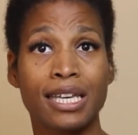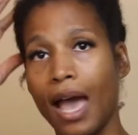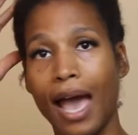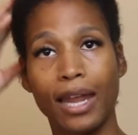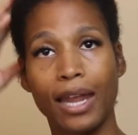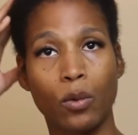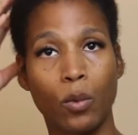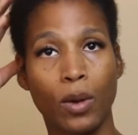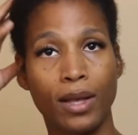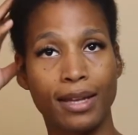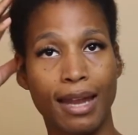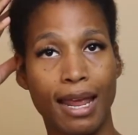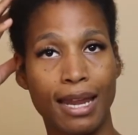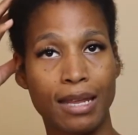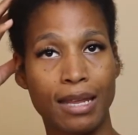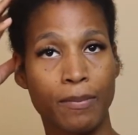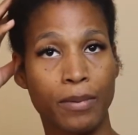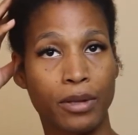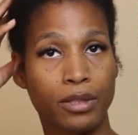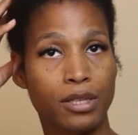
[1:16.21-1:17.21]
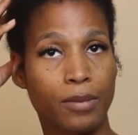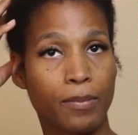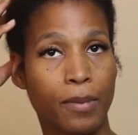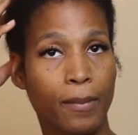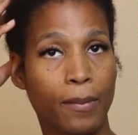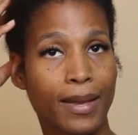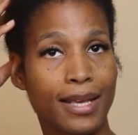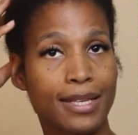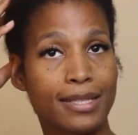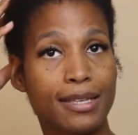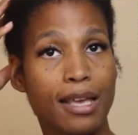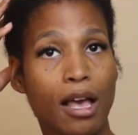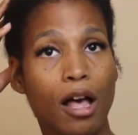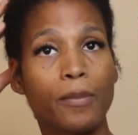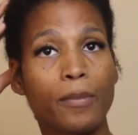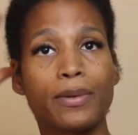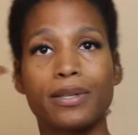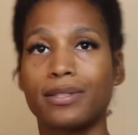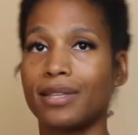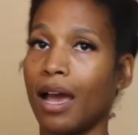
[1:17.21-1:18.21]
I don't want any buildup on my
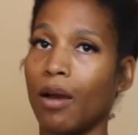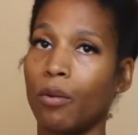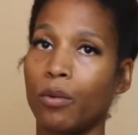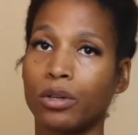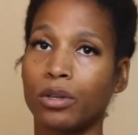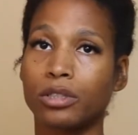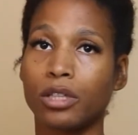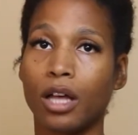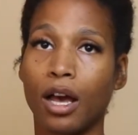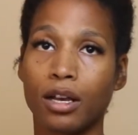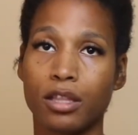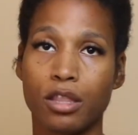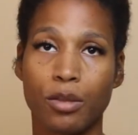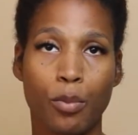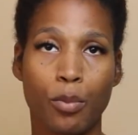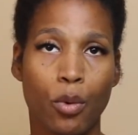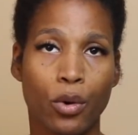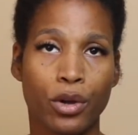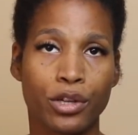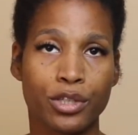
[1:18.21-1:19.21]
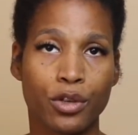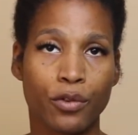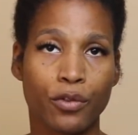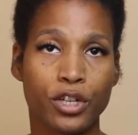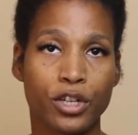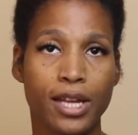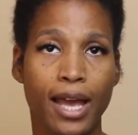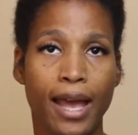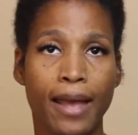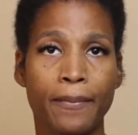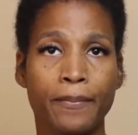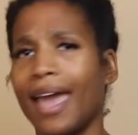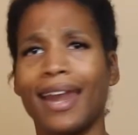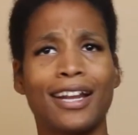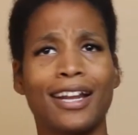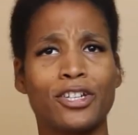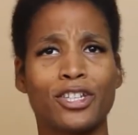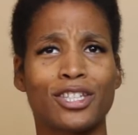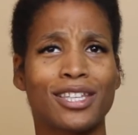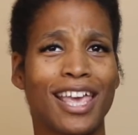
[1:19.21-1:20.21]
scalp because that will clog the pores over time, and
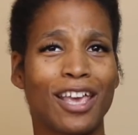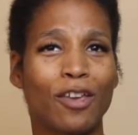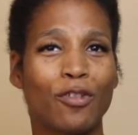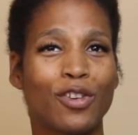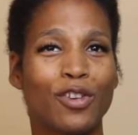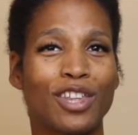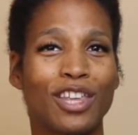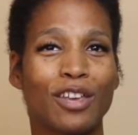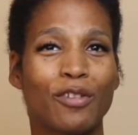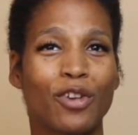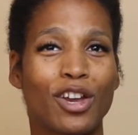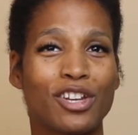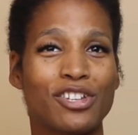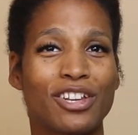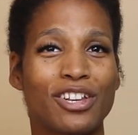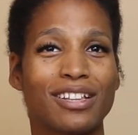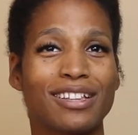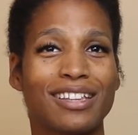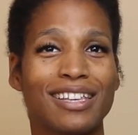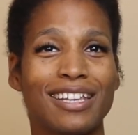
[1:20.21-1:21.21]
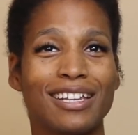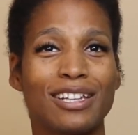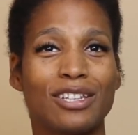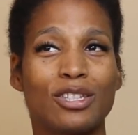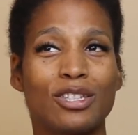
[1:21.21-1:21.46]
I just like feeling fresh and clean.